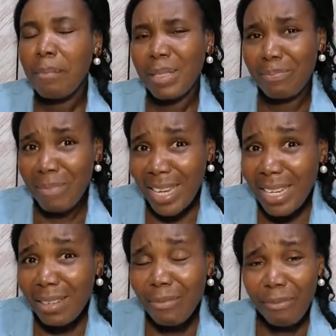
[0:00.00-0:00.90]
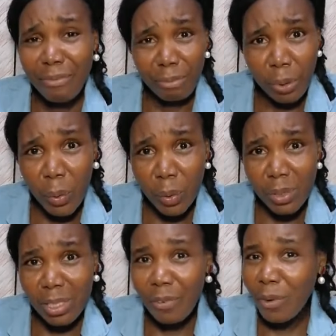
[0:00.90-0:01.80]
But making
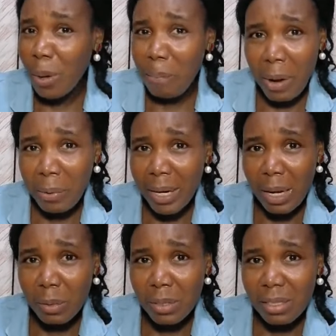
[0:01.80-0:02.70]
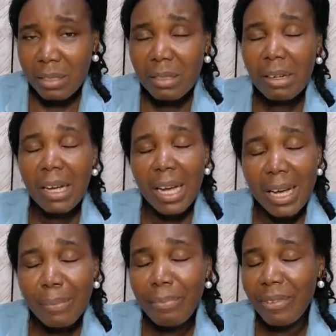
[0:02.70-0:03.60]
plurals of compound nouns
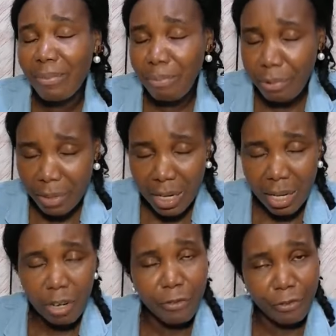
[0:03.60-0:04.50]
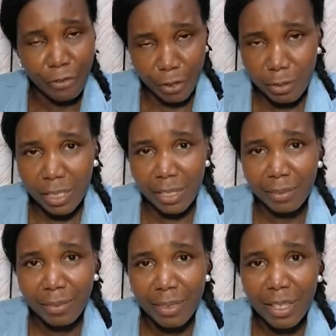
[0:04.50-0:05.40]
can be pretty confusing.
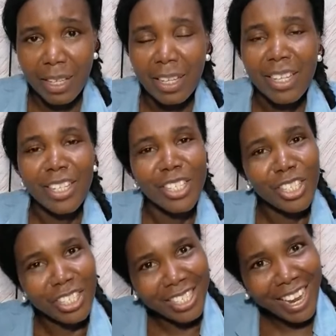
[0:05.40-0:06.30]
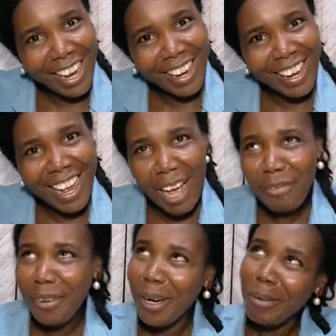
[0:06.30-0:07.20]
Today,
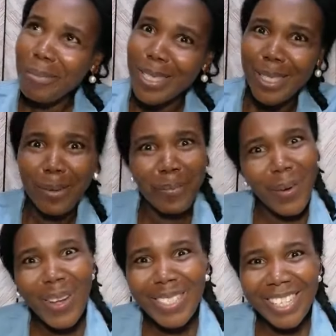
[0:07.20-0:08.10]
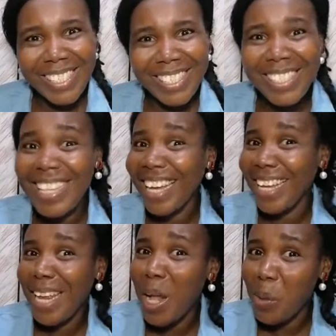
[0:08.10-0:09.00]
I've come with some patterns that
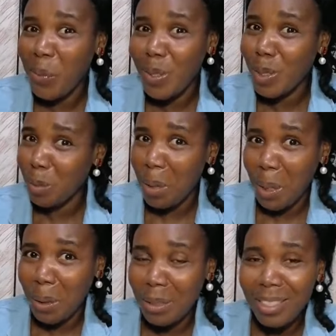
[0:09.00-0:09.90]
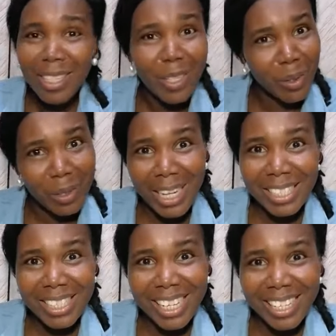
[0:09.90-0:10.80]
can help you spell
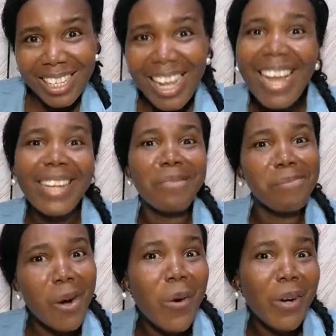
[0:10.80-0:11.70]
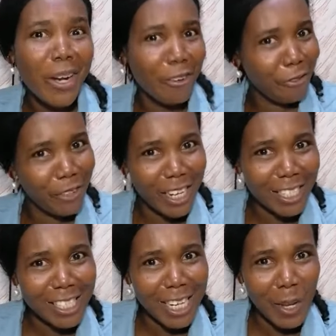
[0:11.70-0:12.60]
correctly and more
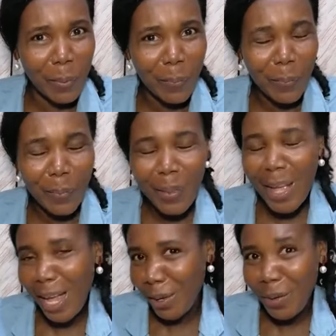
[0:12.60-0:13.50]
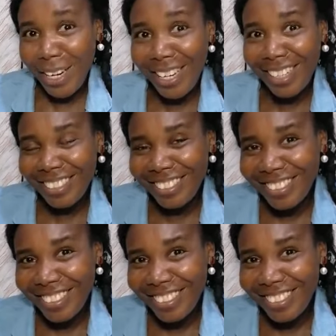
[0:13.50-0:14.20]
confidently. Are you ready?